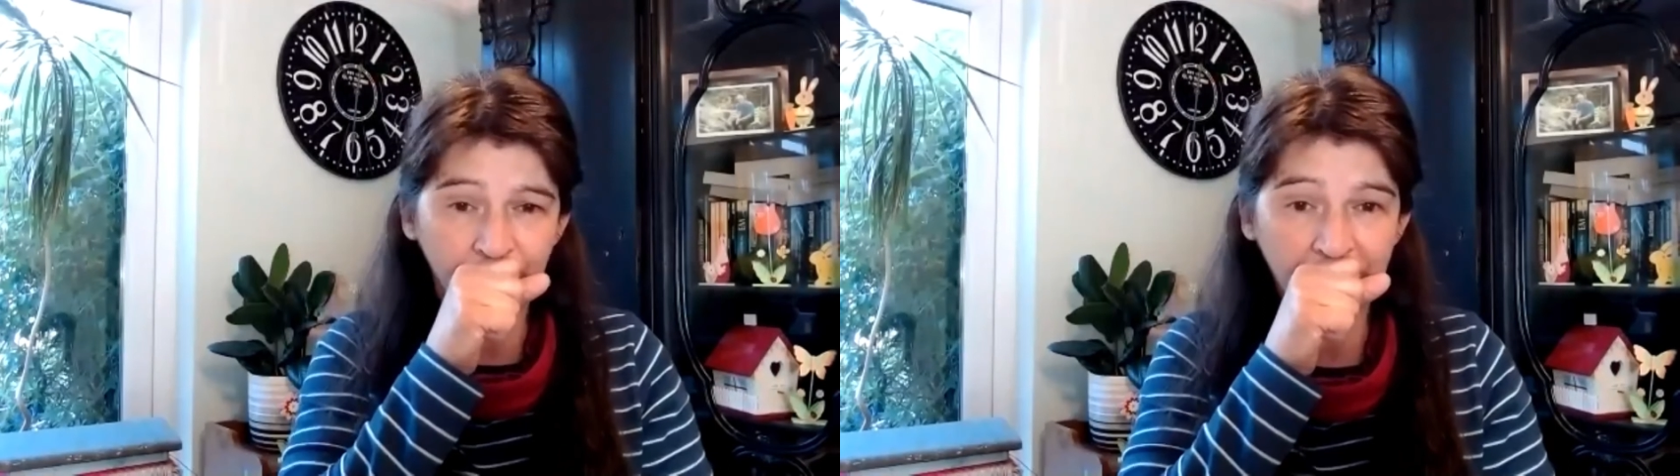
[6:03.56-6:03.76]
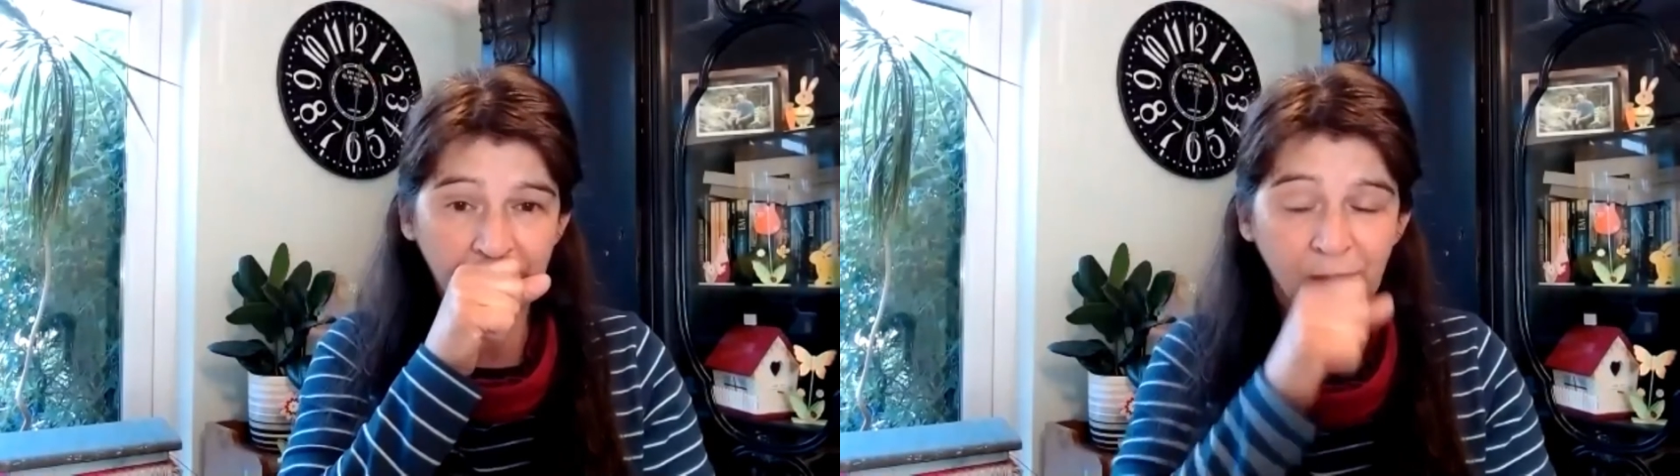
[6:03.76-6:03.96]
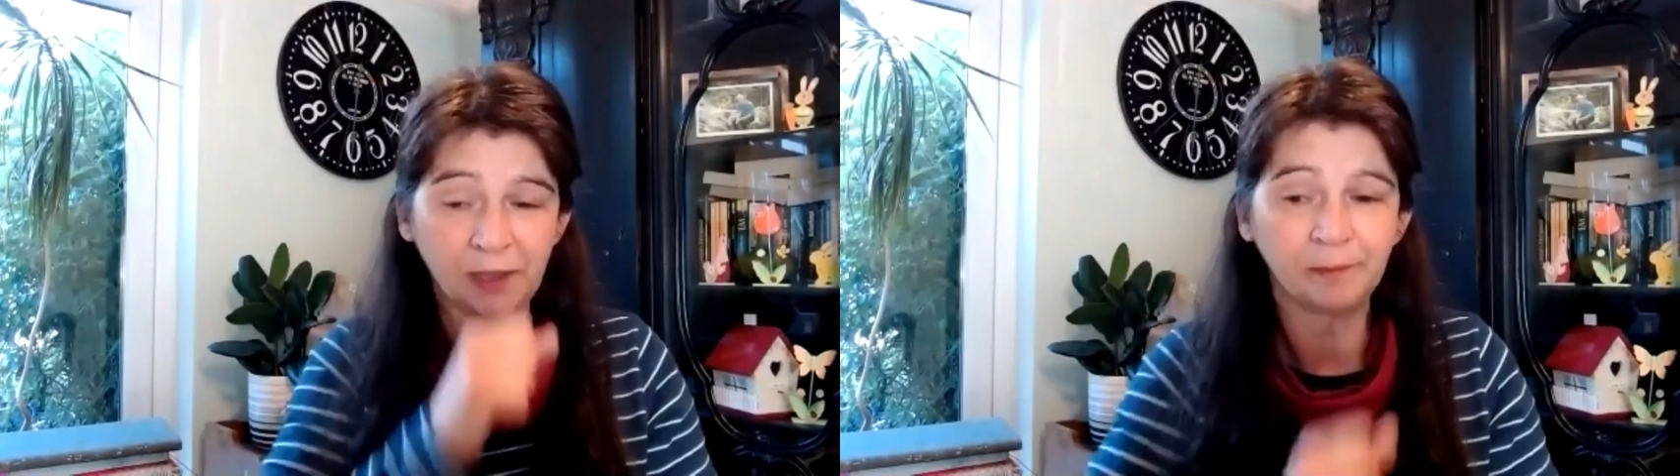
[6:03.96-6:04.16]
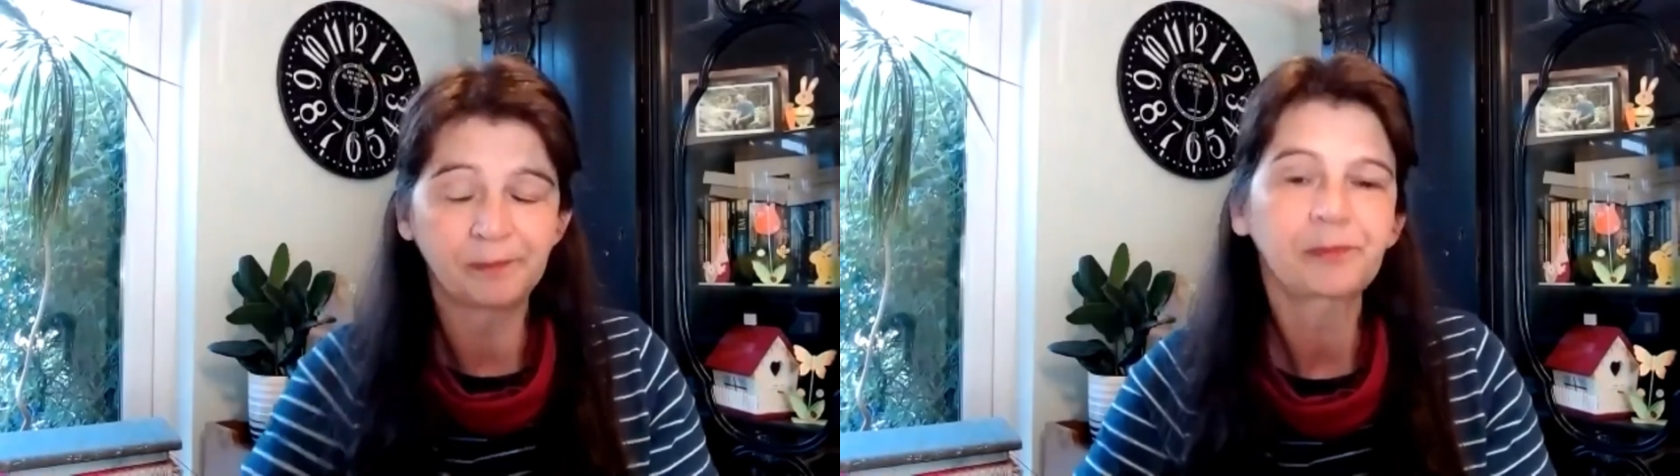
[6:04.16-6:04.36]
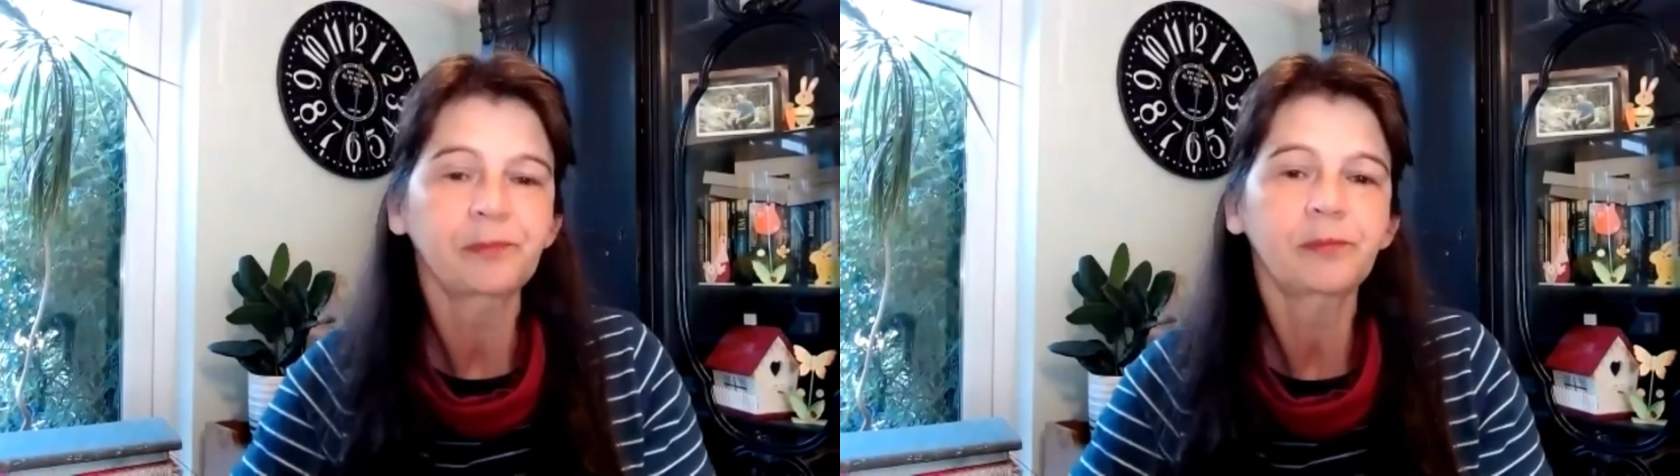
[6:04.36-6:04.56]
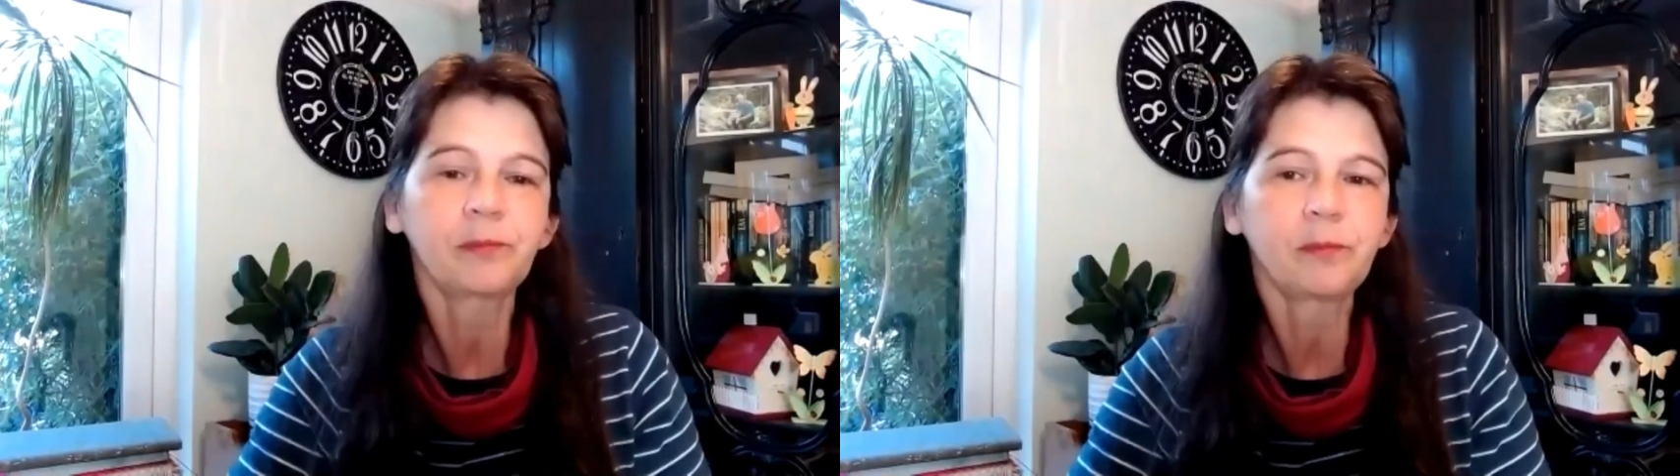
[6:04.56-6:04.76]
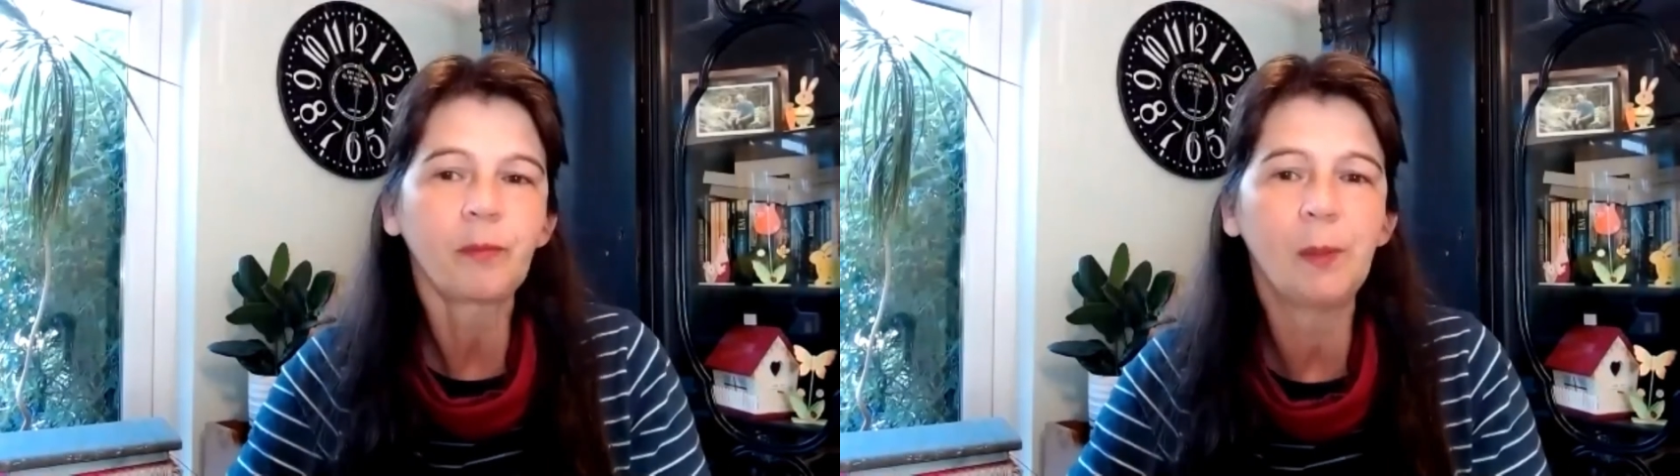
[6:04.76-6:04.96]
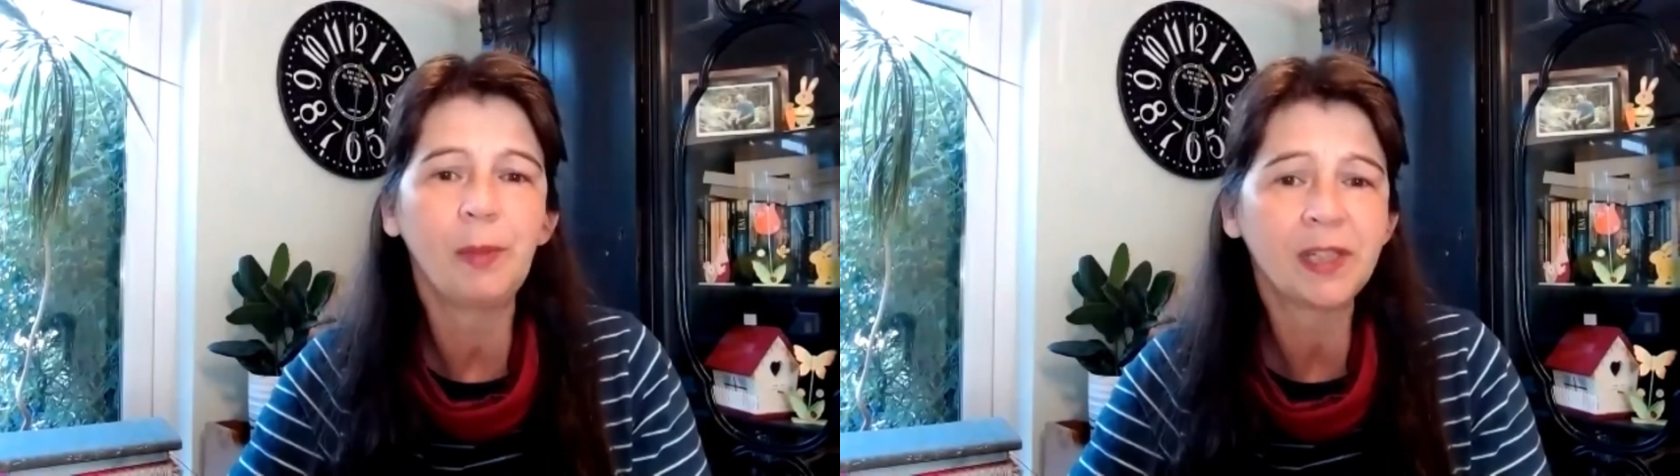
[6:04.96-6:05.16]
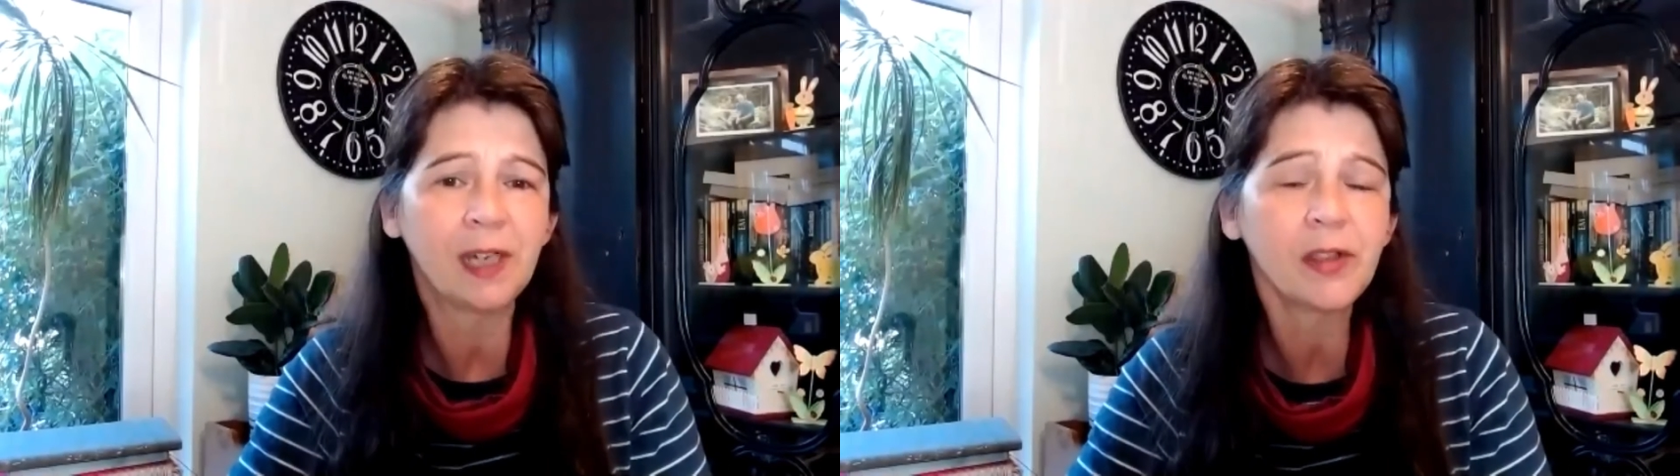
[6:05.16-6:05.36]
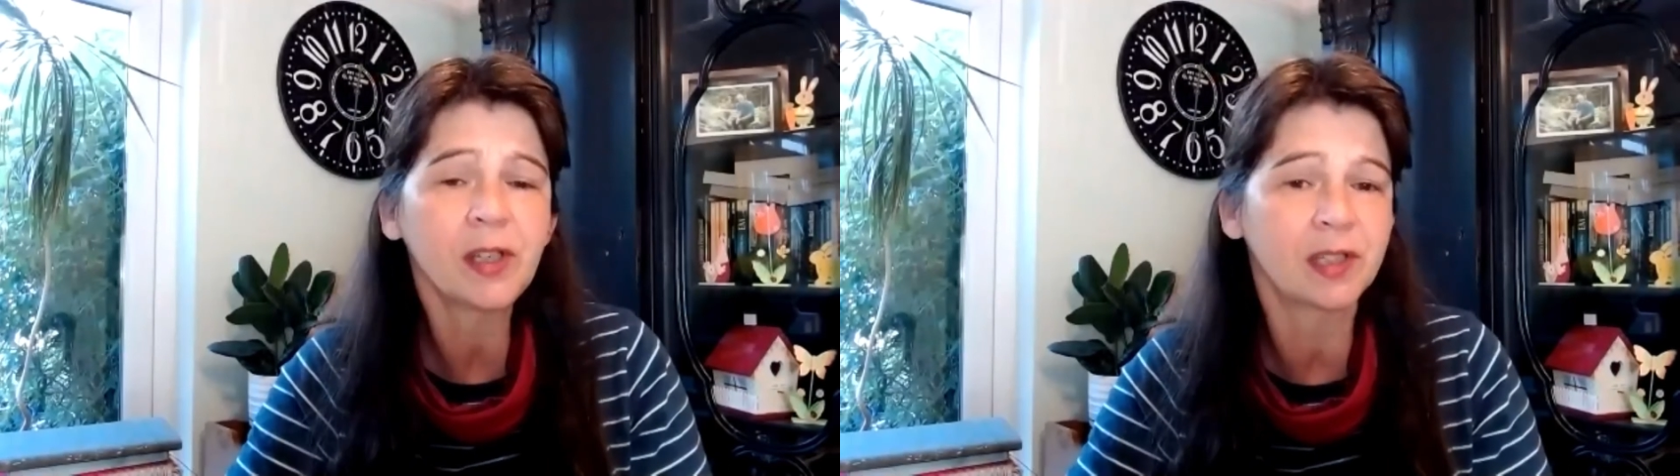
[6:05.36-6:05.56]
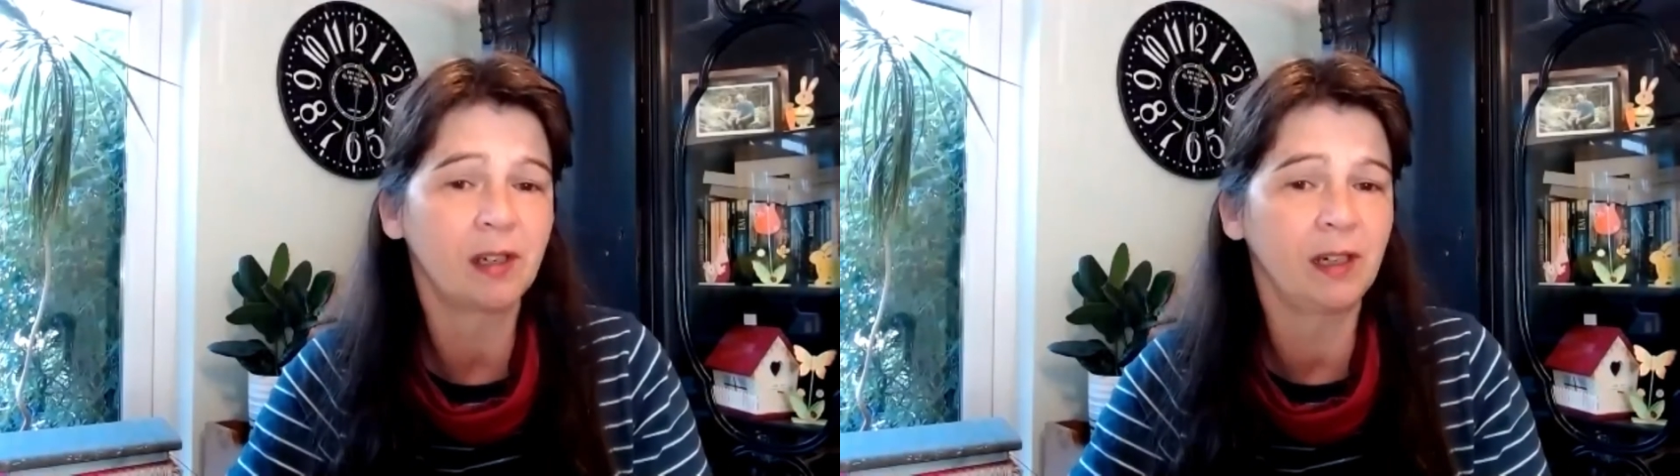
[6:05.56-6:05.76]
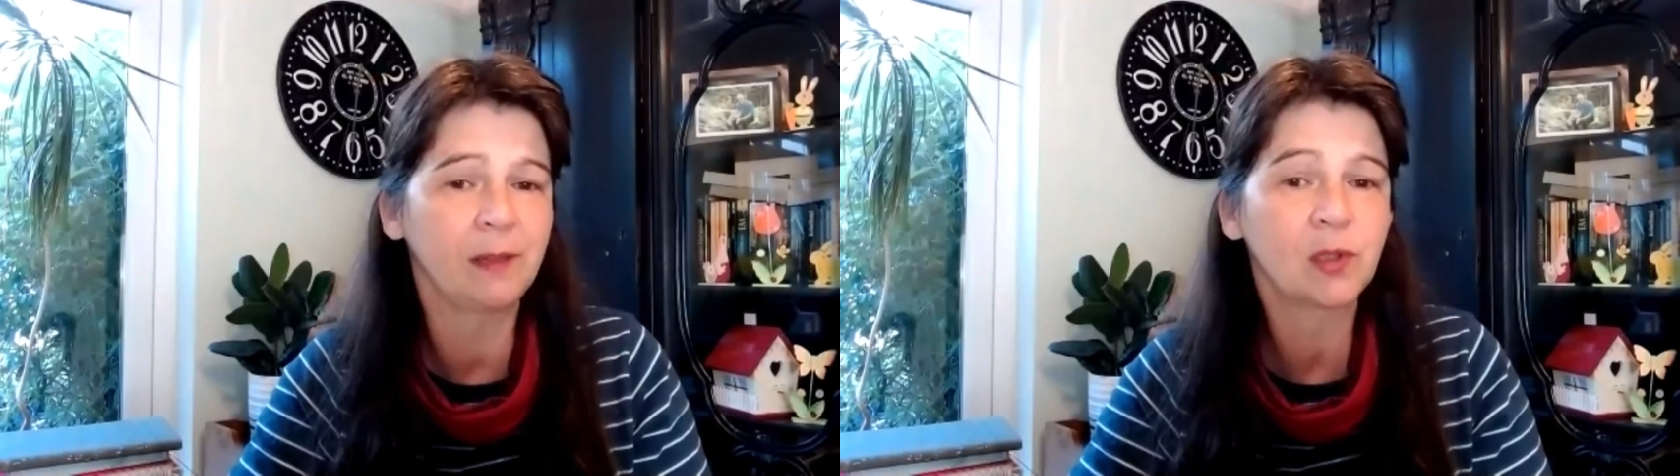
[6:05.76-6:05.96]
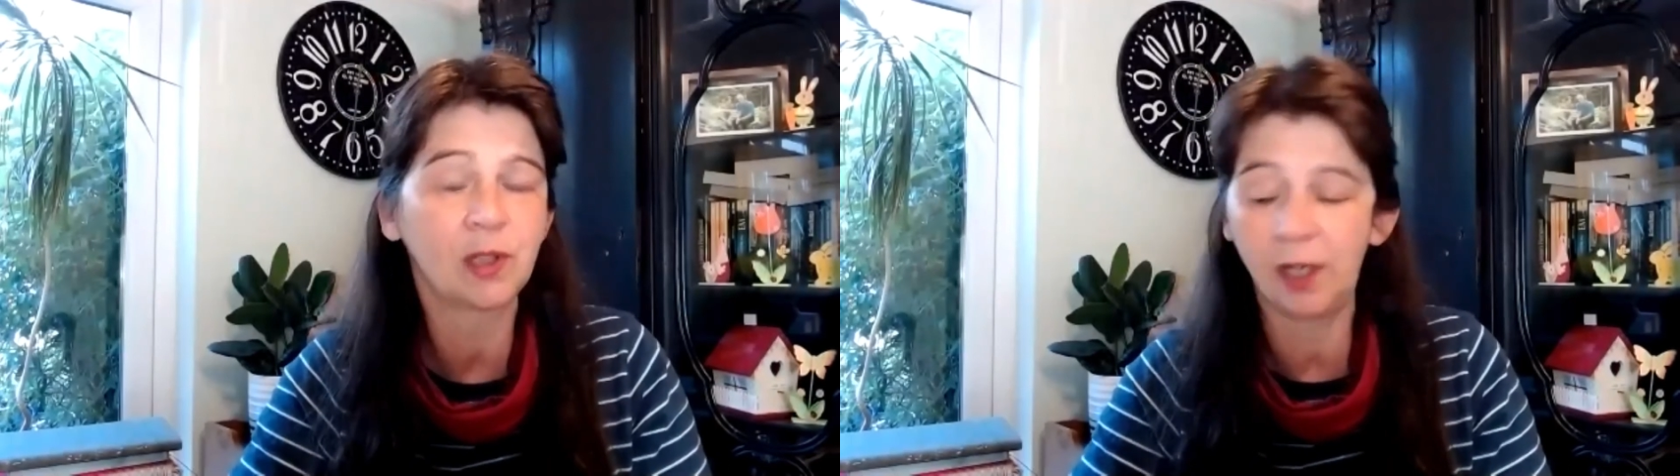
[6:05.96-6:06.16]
Pardon me. But other times